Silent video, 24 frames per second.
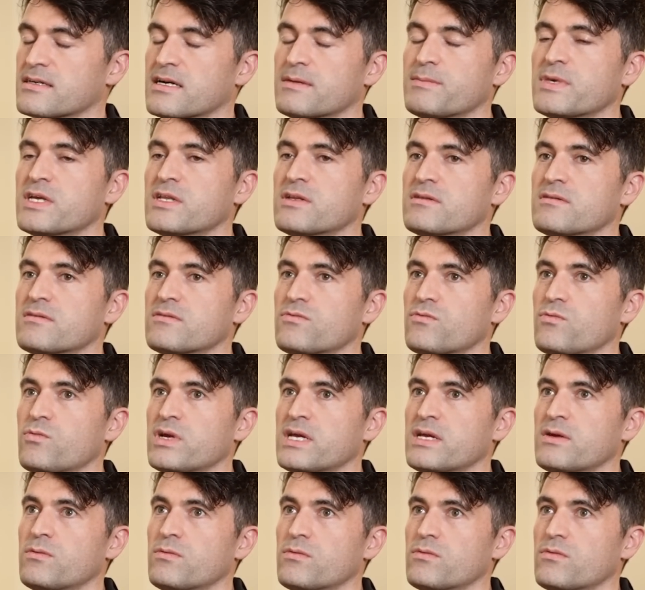I mean, we
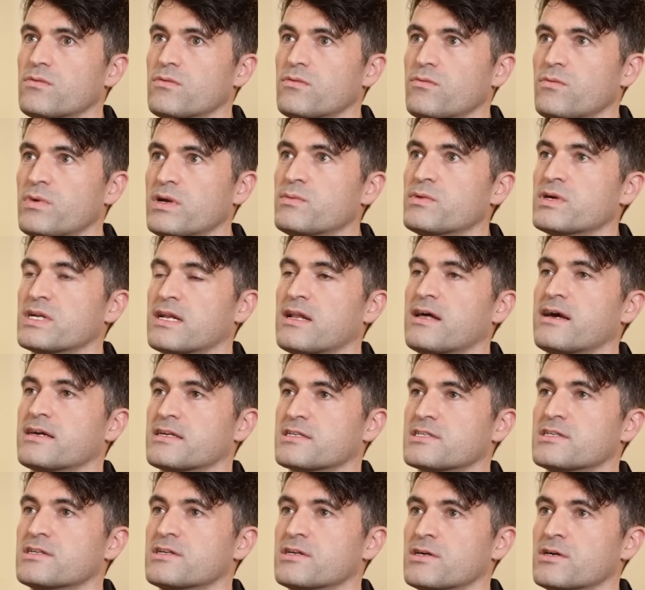we would like
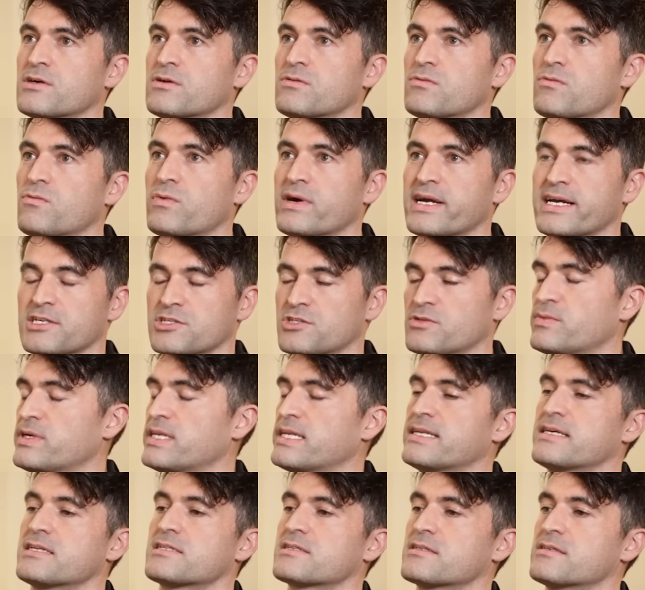to know where should
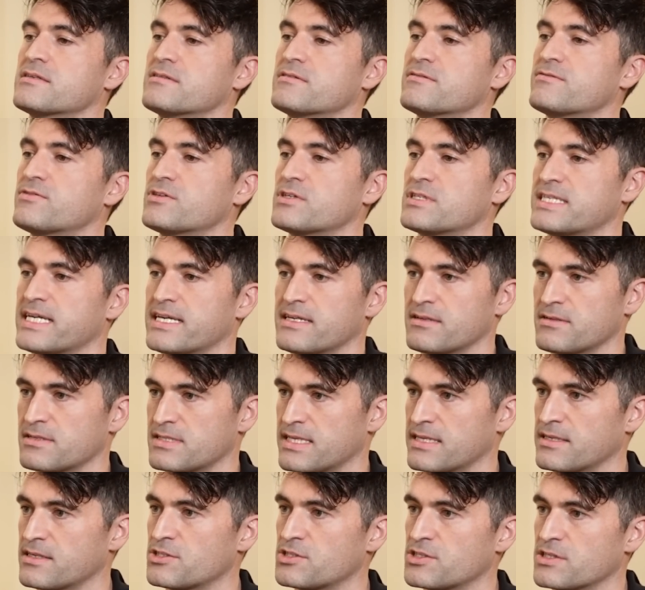we listen for techno
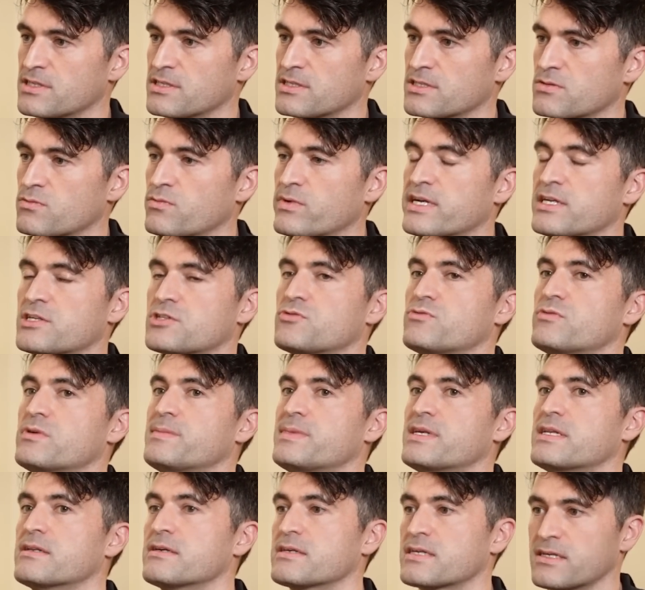signatures where should we
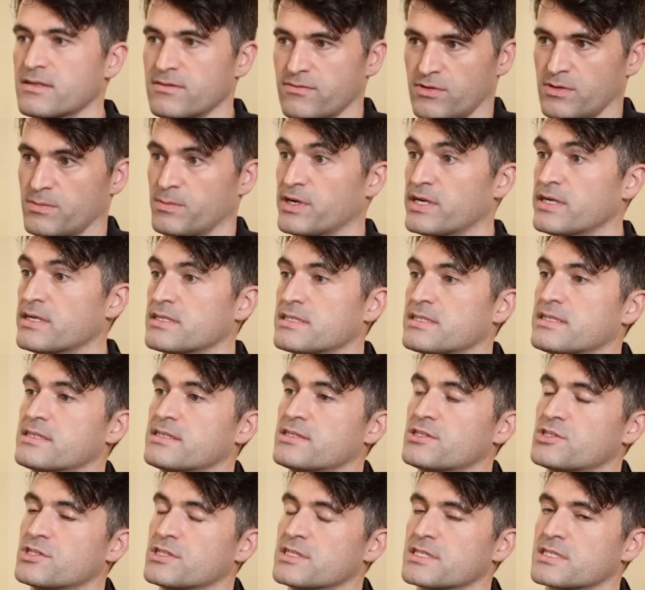be looking for
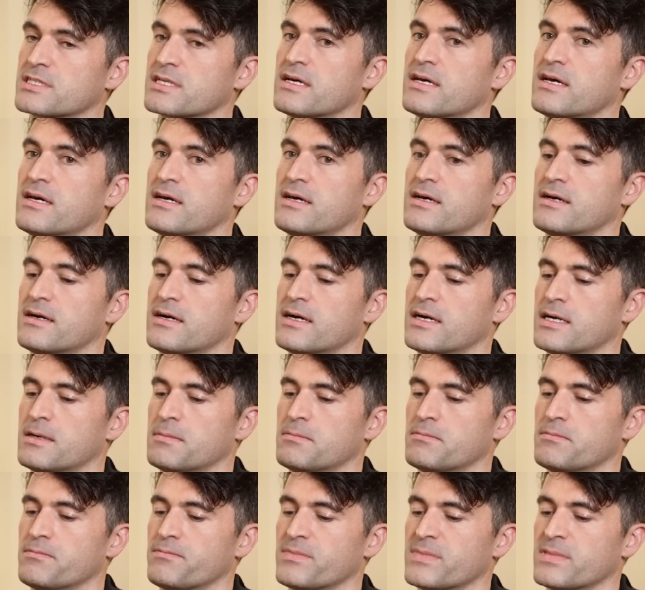biosignatures
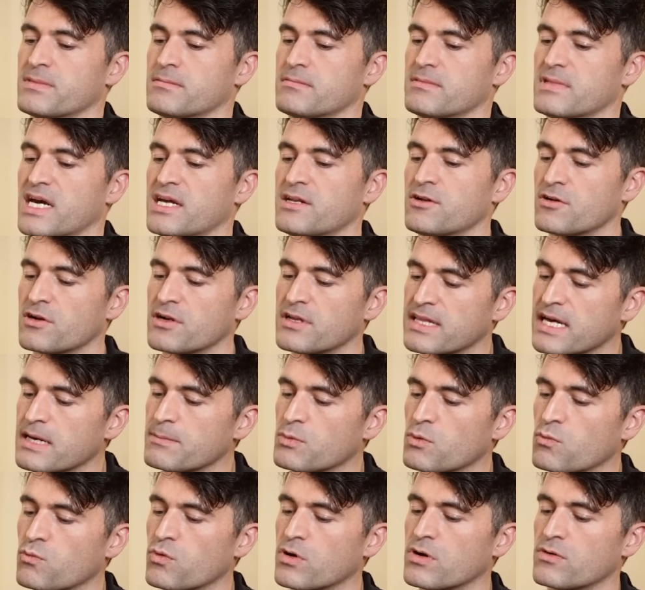um, and not only that,
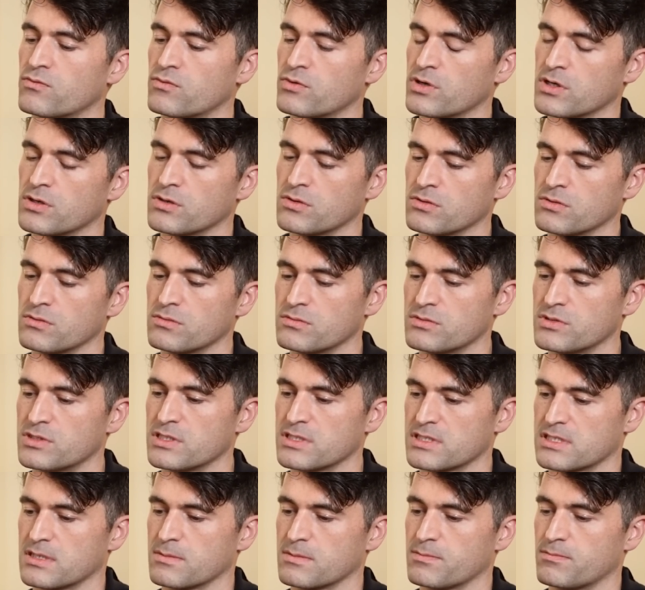but what role
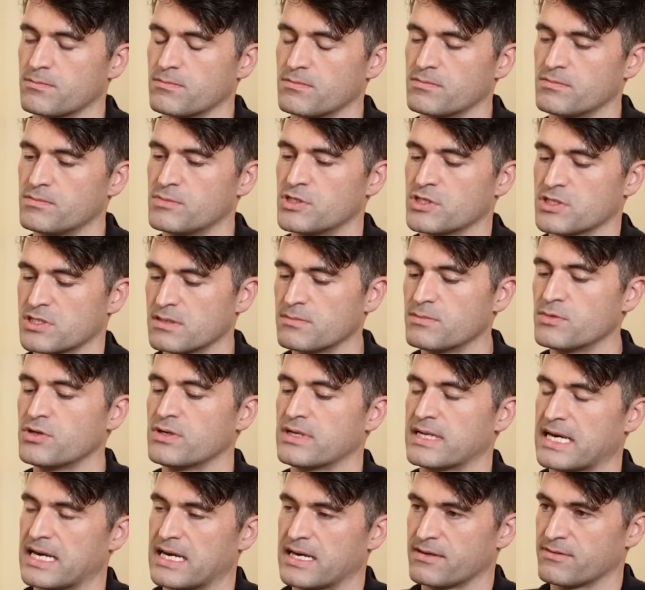does the does the moon
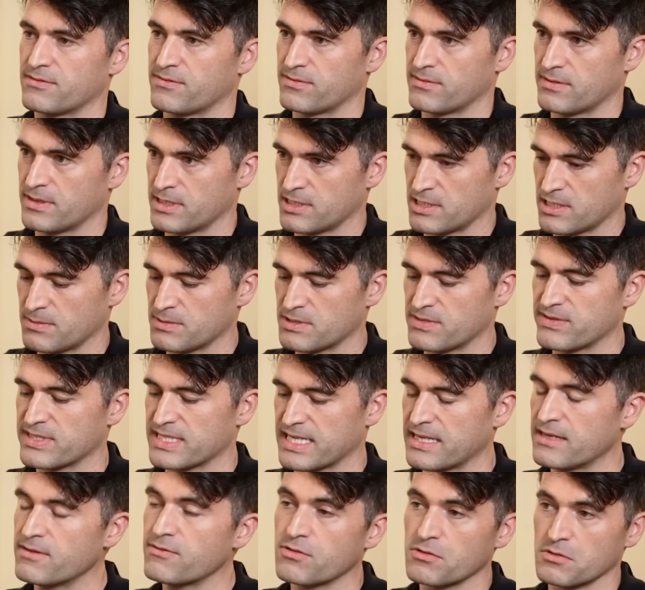have in terms of its
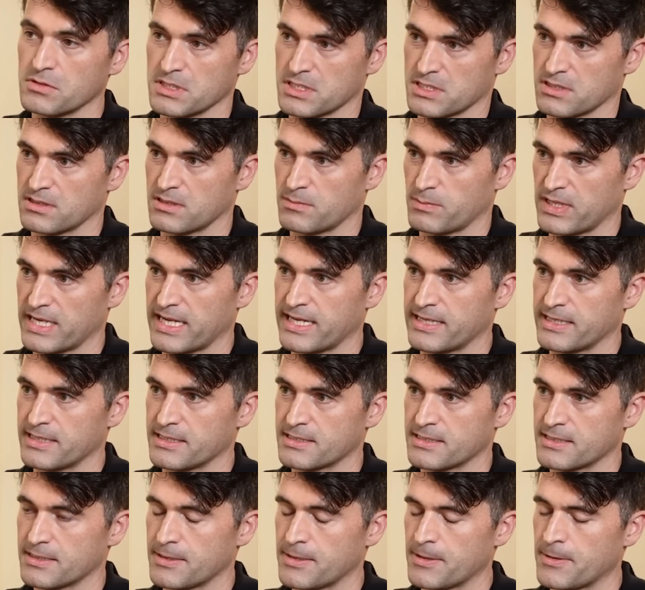influence on the
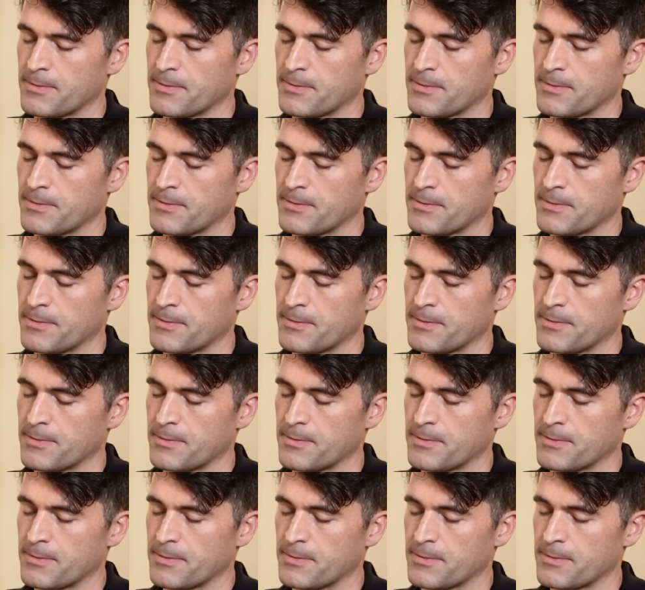planet?